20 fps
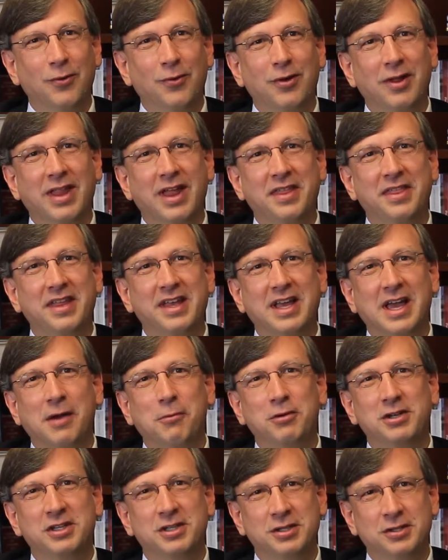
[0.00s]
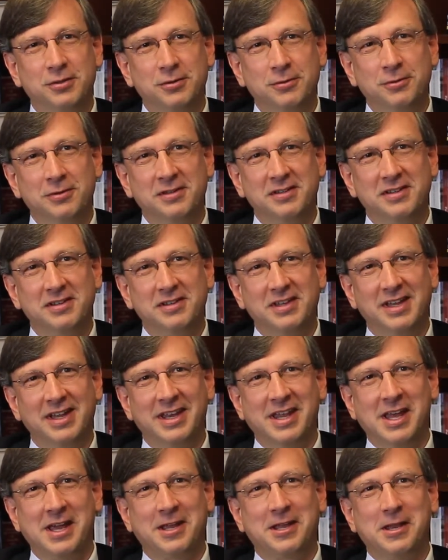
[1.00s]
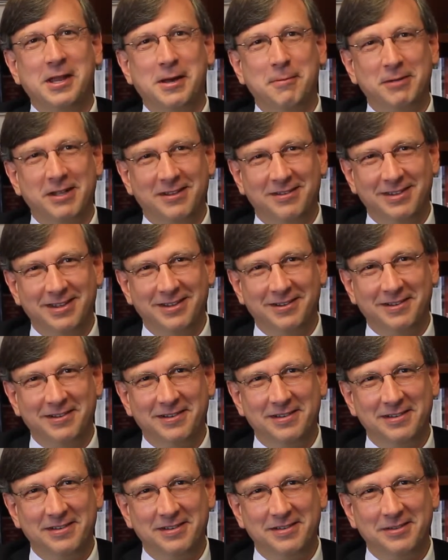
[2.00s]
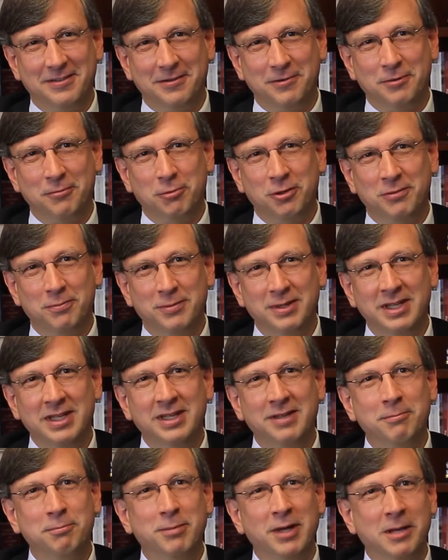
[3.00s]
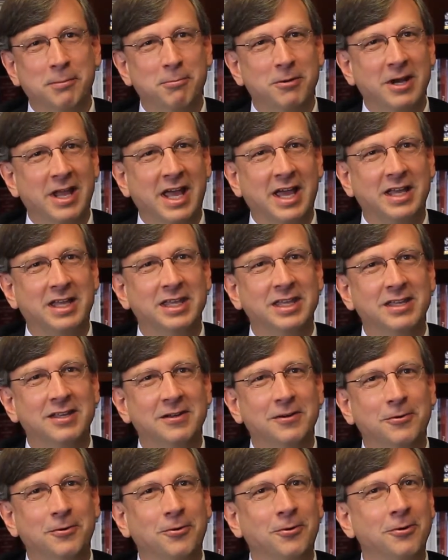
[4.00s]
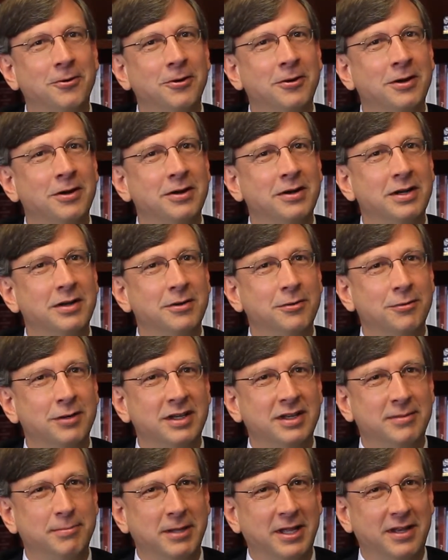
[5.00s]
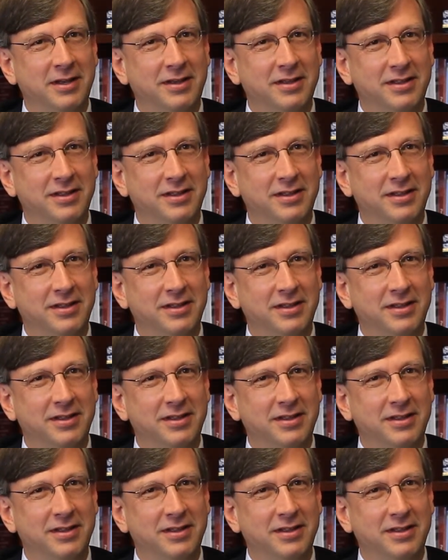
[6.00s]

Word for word: Well, I think I would choose an economic leader. So it would be Ben Bernanke or Greenspan.